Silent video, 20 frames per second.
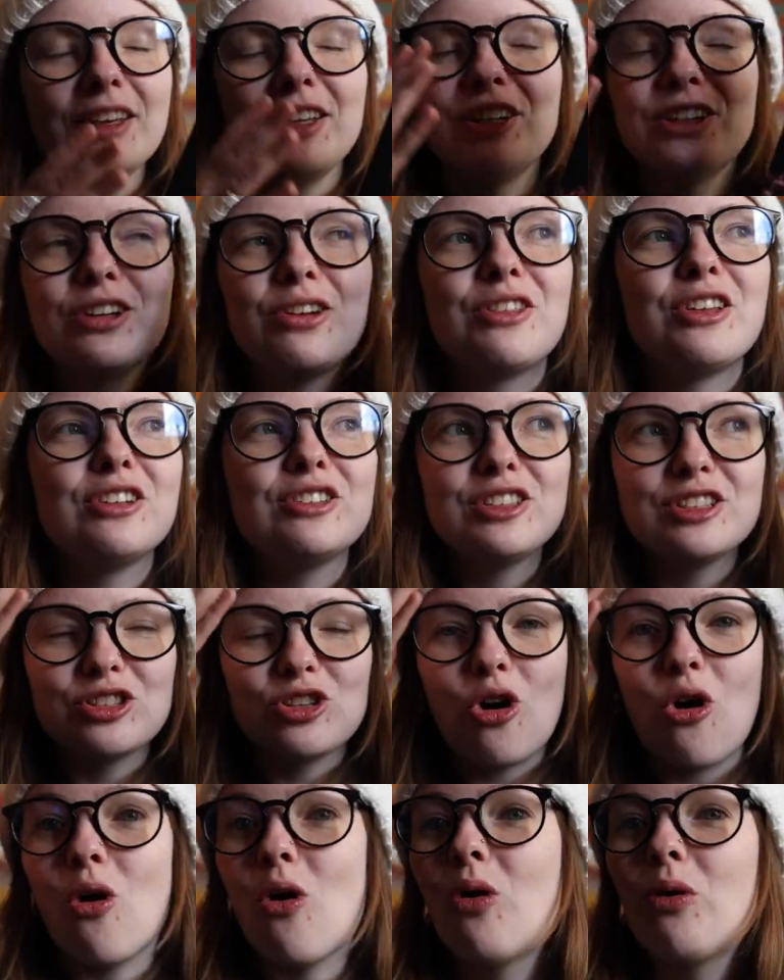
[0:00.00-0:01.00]
you know, there's this
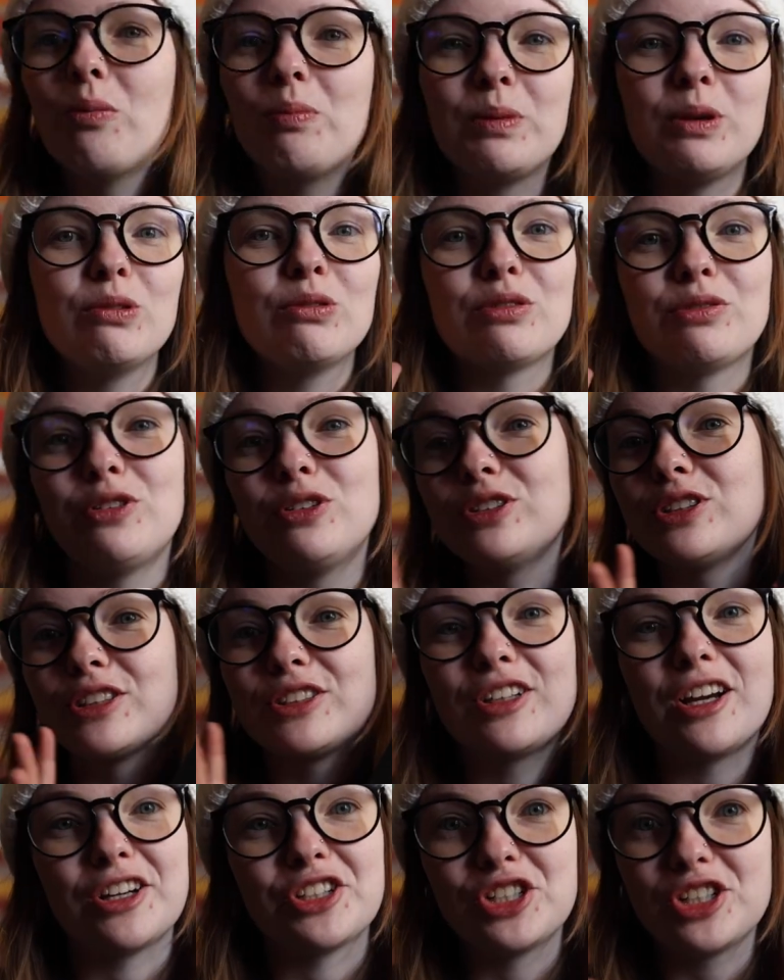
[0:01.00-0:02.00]
whole beautiful
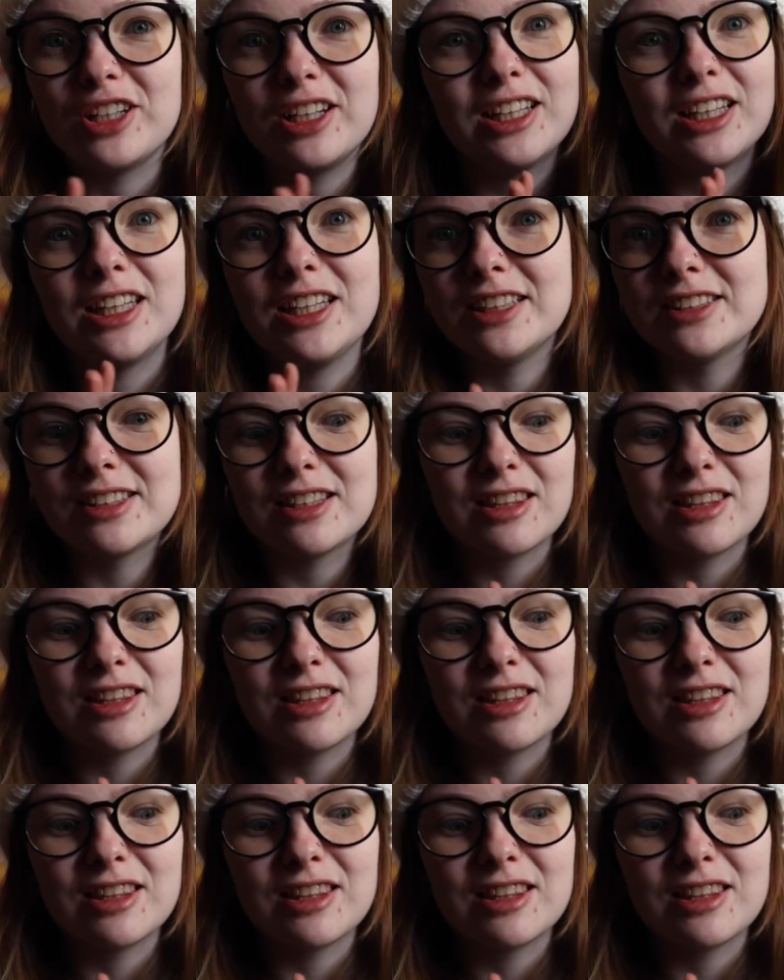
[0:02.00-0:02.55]
discussion in